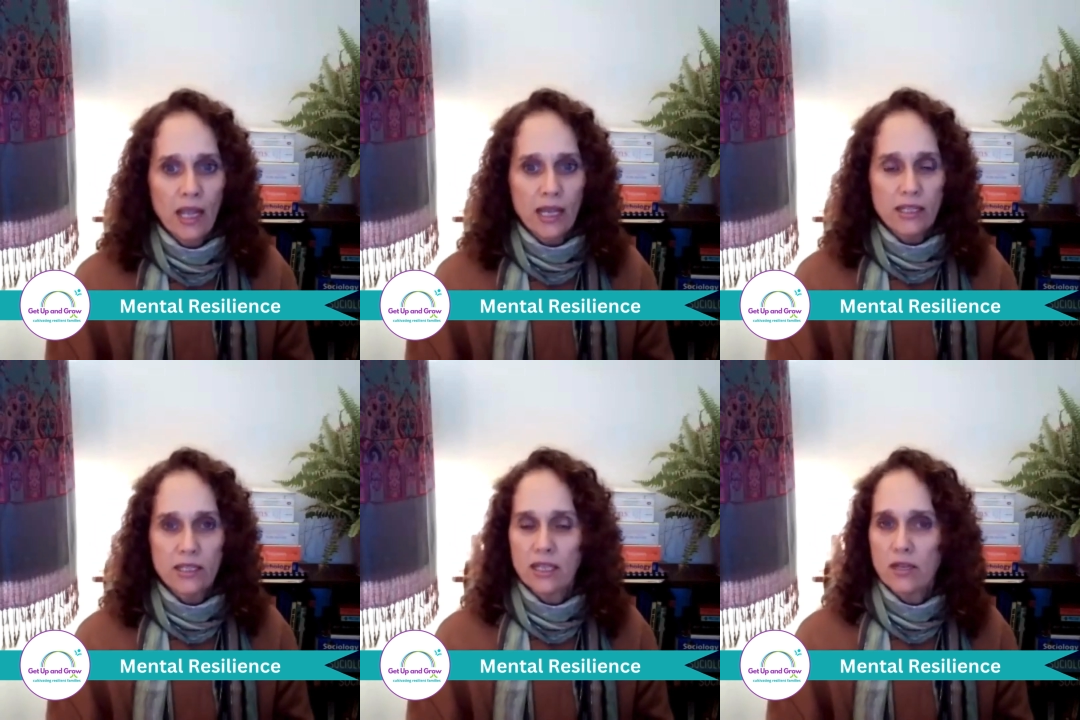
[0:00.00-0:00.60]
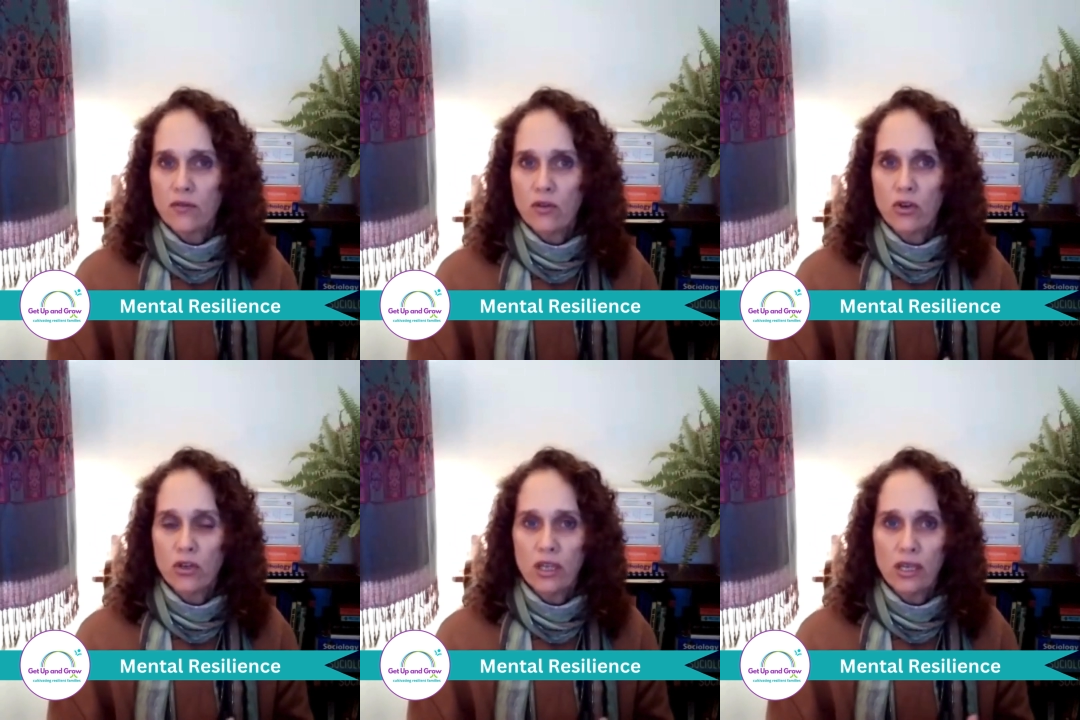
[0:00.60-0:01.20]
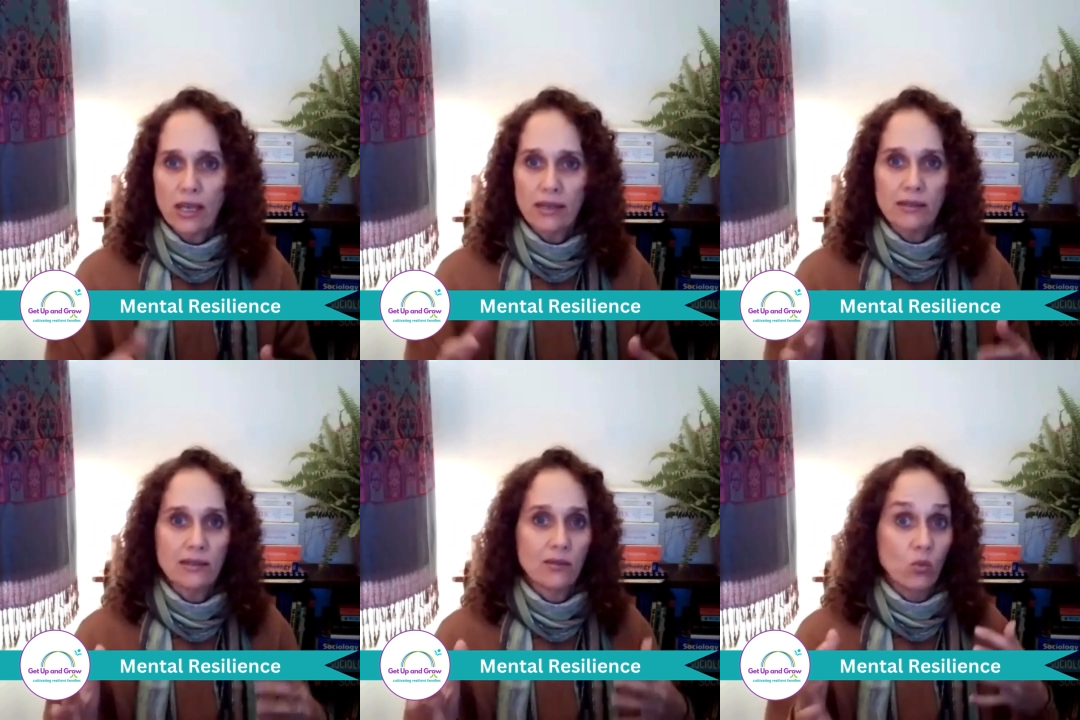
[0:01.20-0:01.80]
Instead of looking at
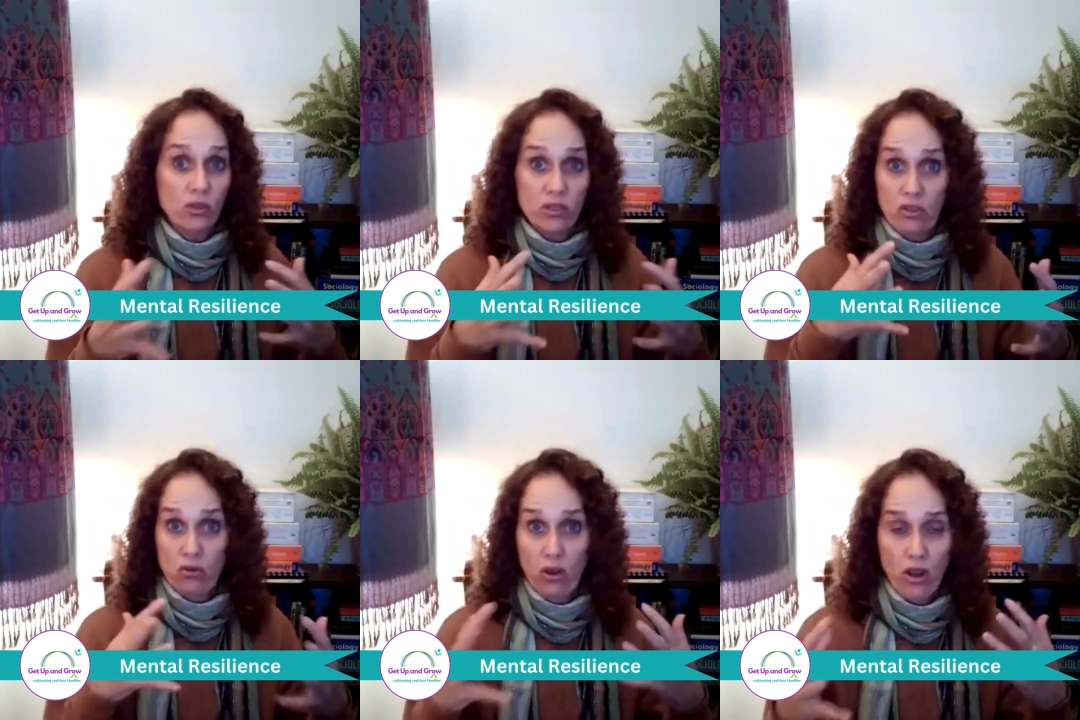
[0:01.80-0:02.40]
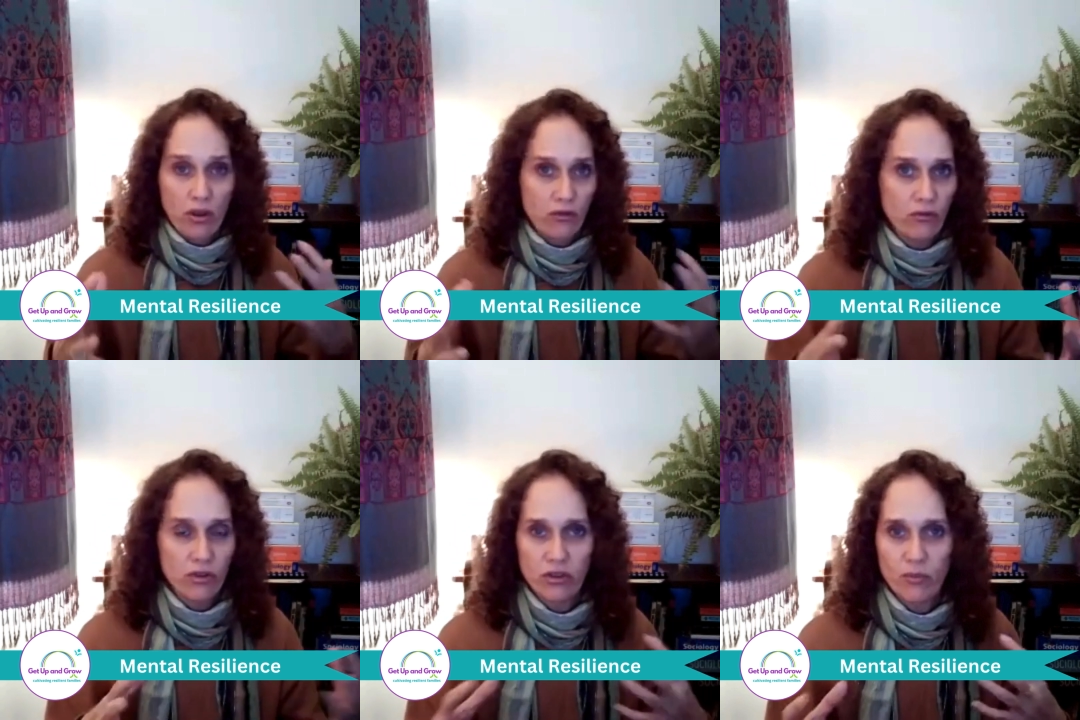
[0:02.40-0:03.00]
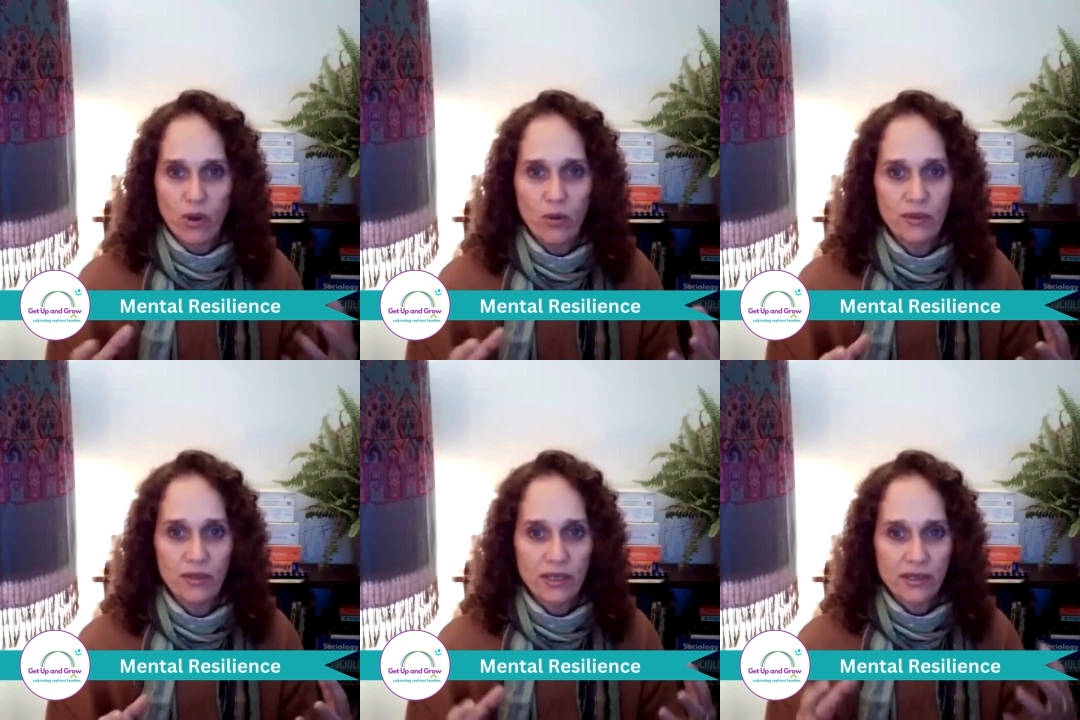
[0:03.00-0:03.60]
what you're going through at the
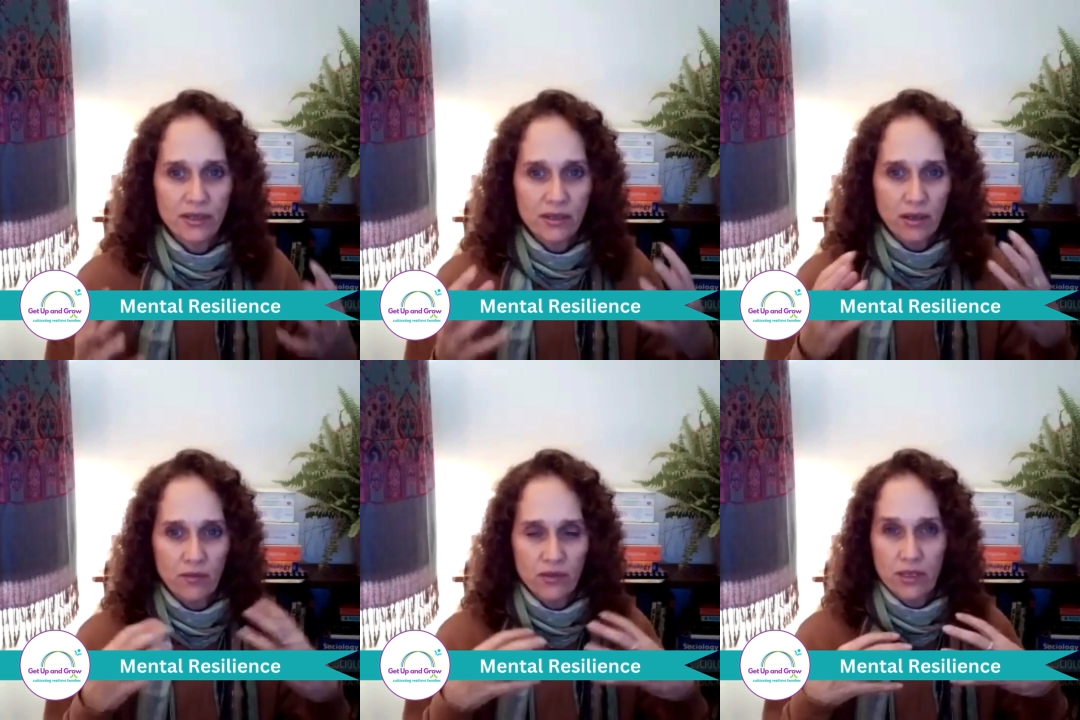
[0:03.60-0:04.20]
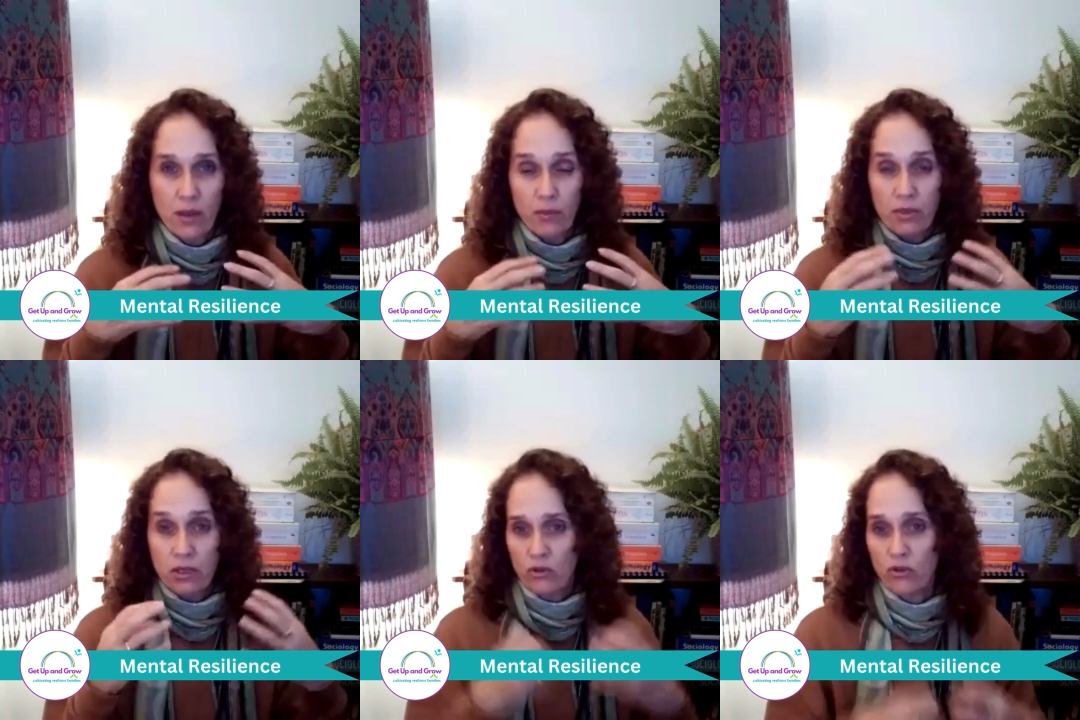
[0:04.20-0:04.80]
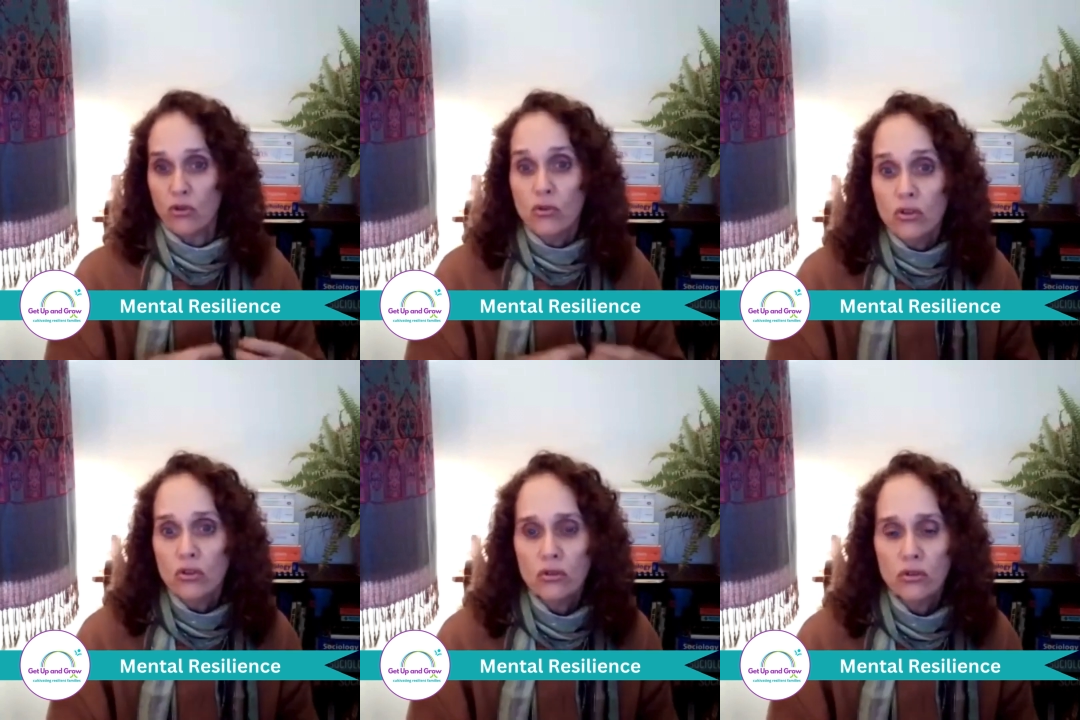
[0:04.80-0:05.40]
moment as stuff that's happening to
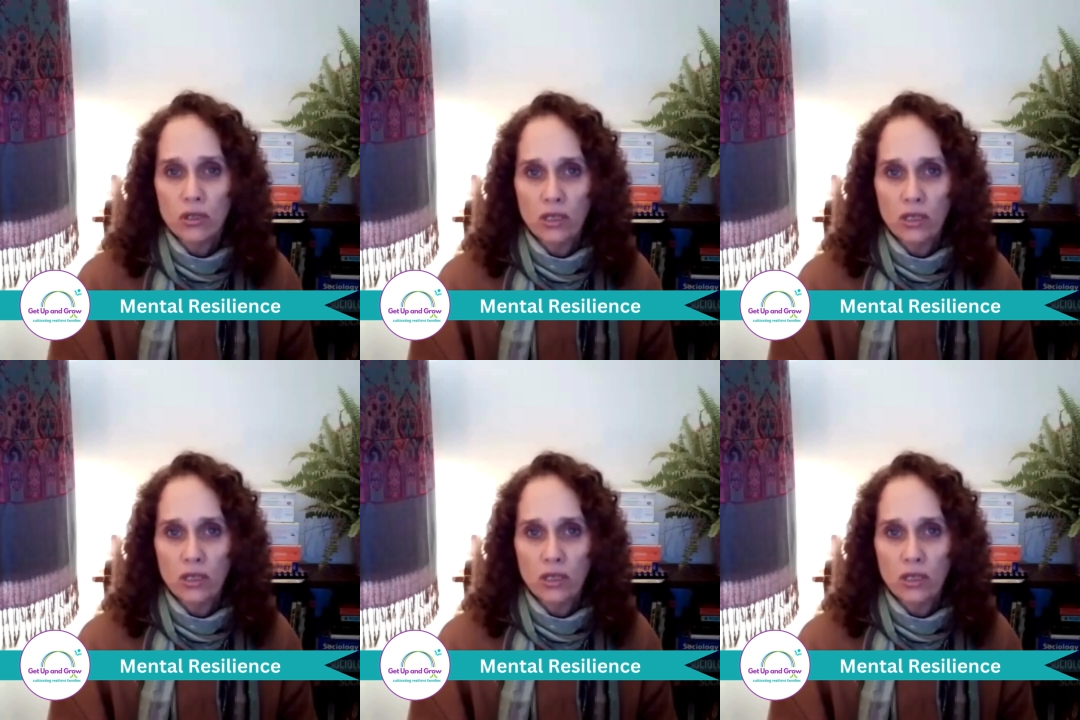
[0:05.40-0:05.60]
you,